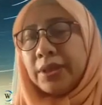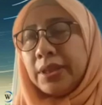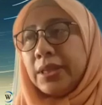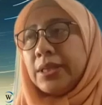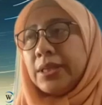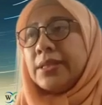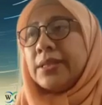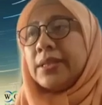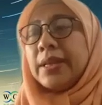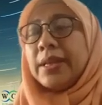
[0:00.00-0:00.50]

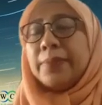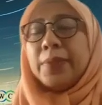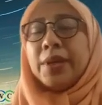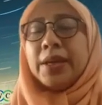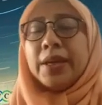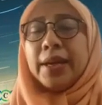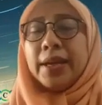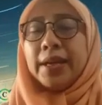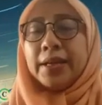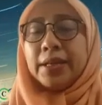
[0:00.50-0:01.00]
It can
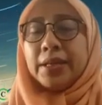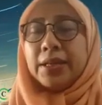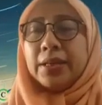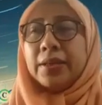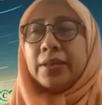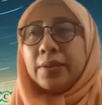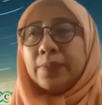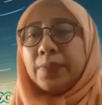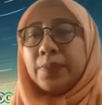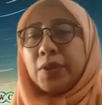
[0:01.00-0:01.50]
be
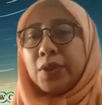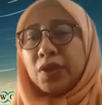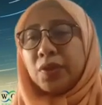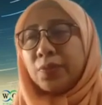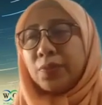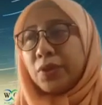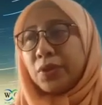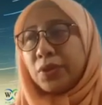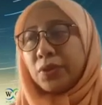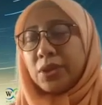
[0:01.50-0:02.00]
either a
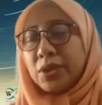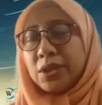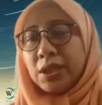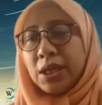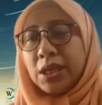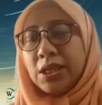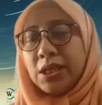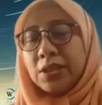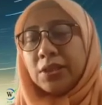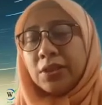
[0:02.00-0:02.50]
proton-proton
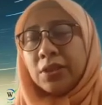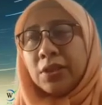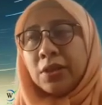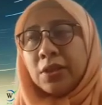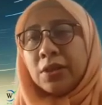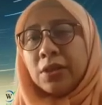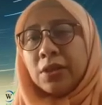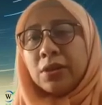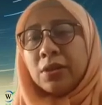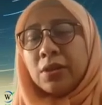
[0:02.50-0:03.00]
change
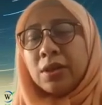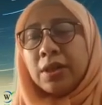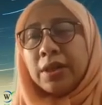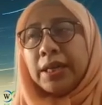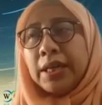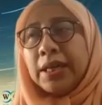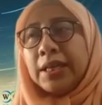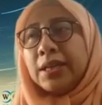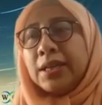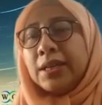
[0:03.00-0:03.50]
or
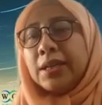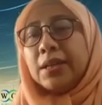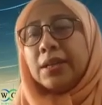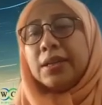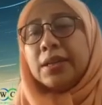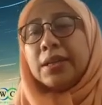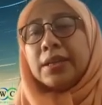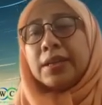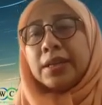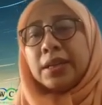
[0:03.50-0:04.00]
in a
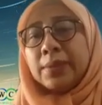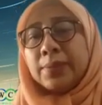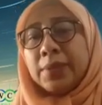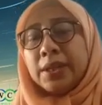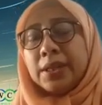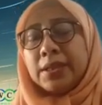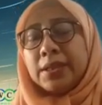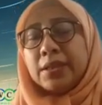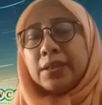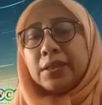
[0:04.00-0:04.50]

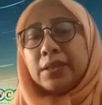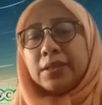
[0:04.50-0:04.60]
carbon